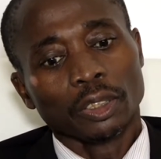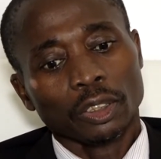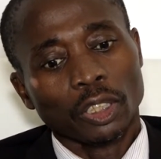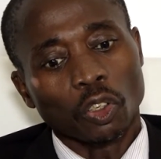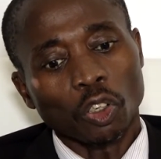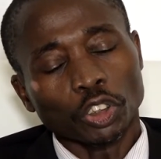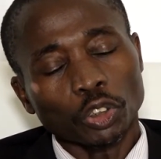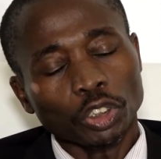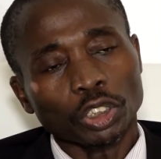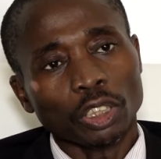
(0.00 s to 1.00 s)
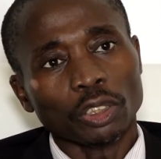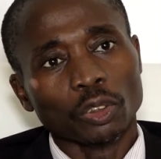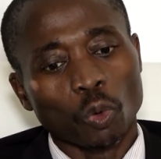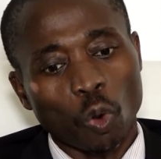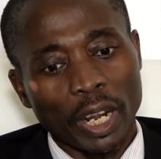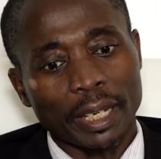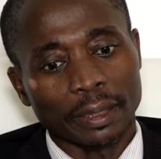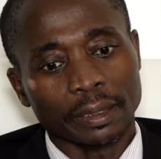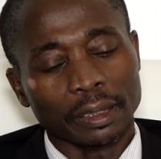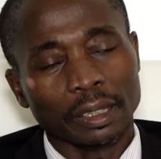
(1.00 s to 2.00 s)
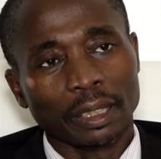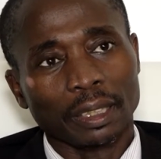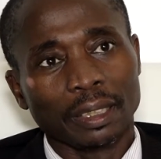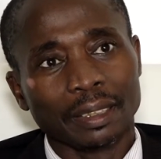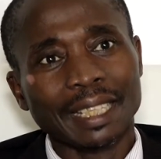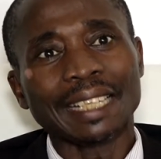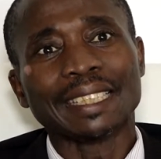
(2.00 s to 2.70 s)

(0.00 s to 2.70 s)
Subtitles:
The Constitution requires that